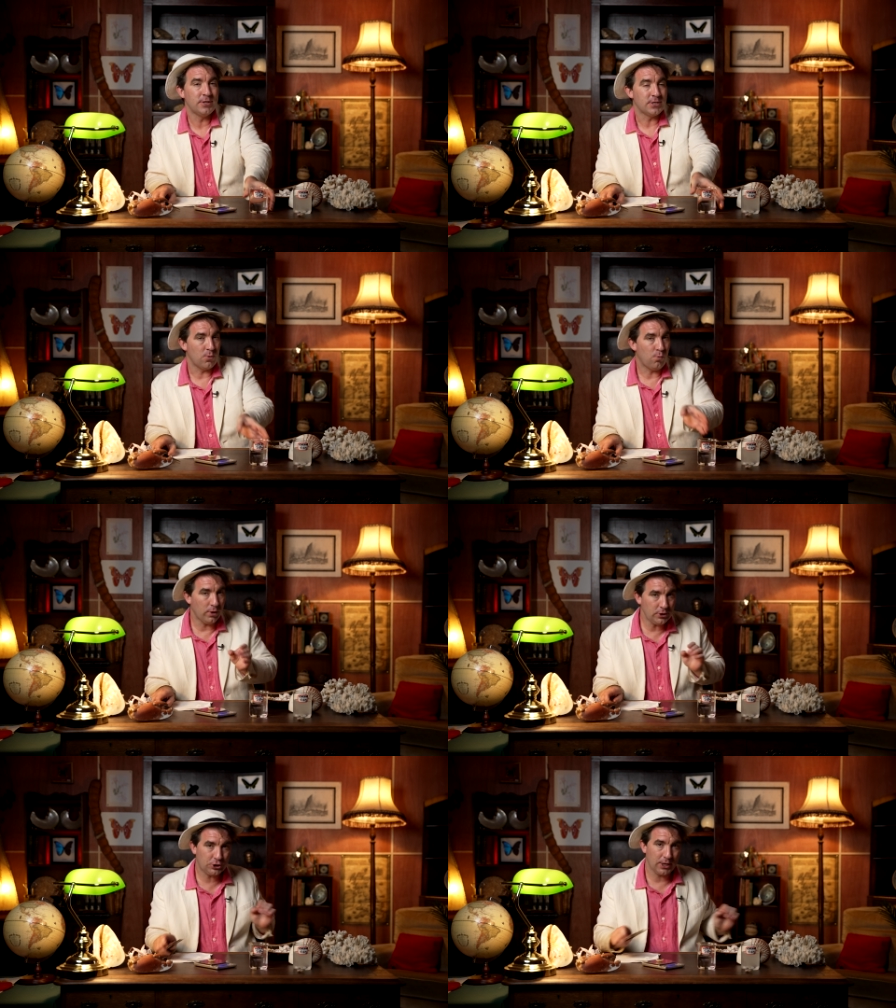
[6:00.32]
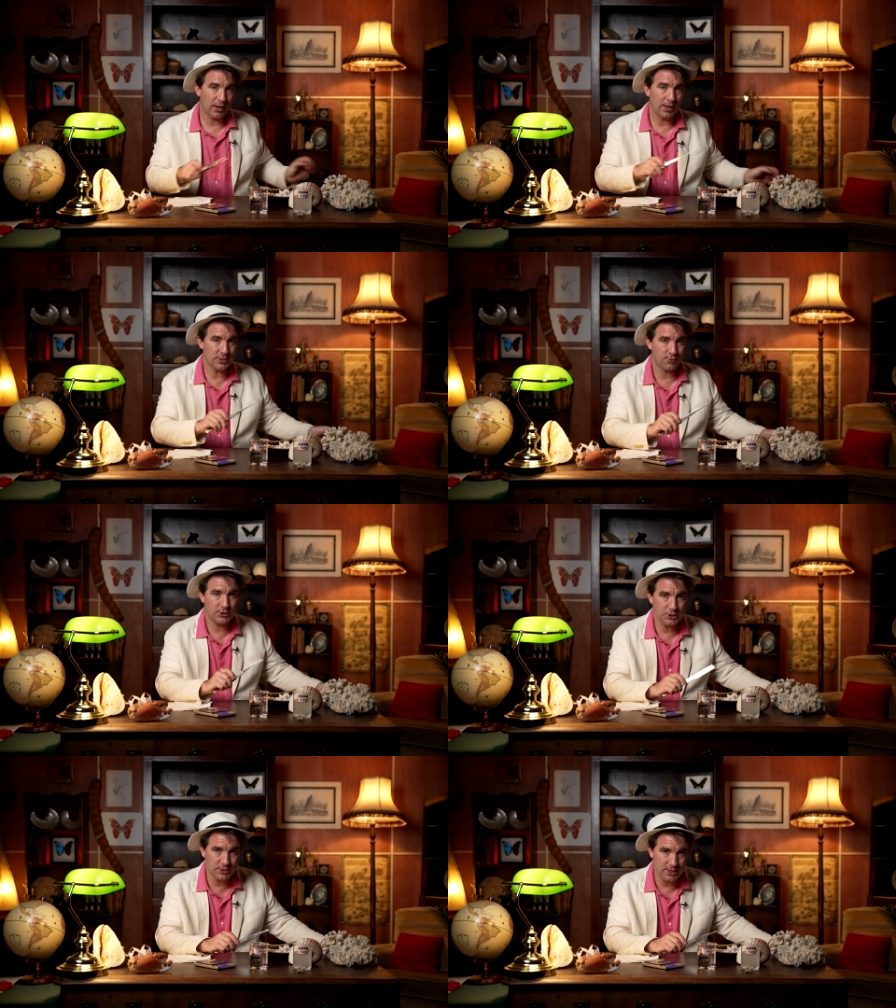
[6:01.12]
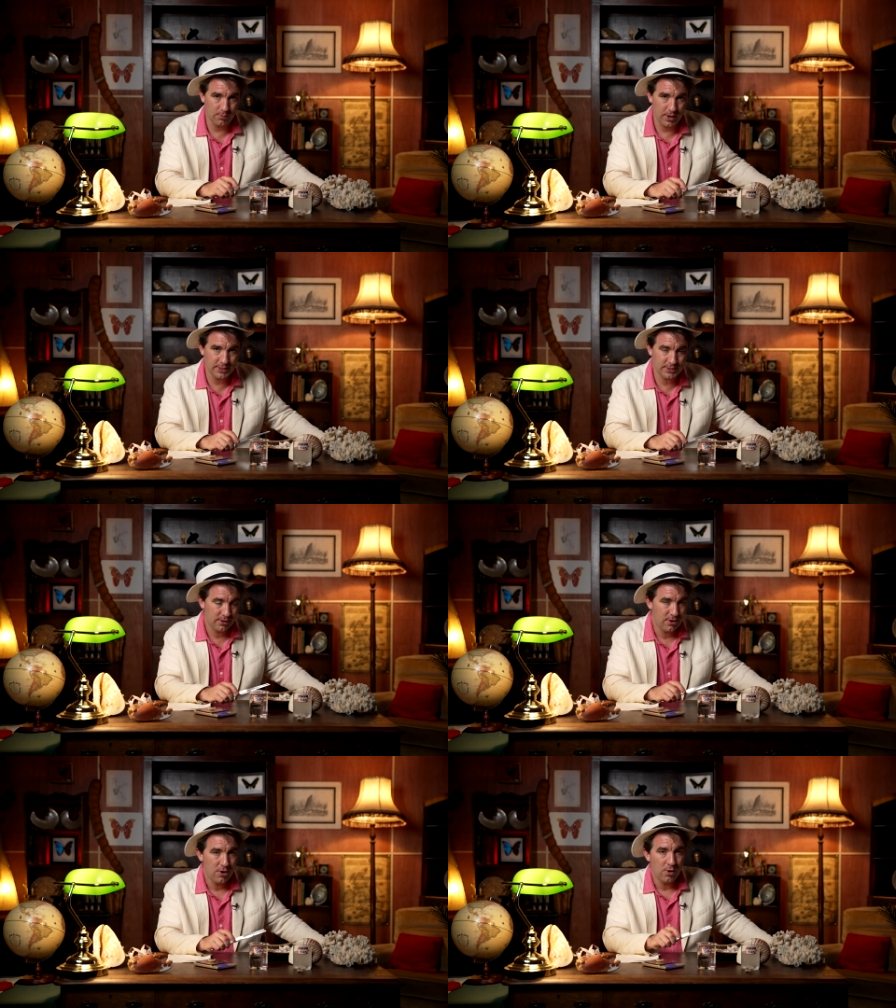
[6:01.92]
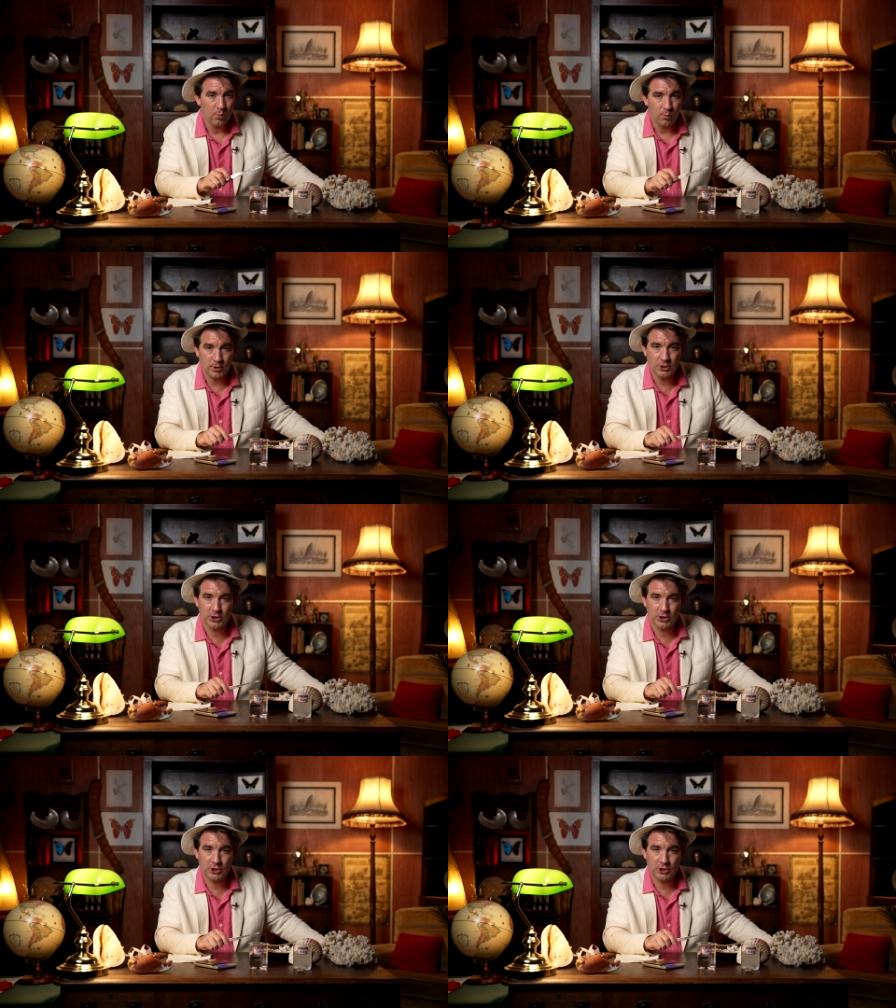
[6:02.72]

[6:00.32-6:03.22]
So one shell has reduced in weight, one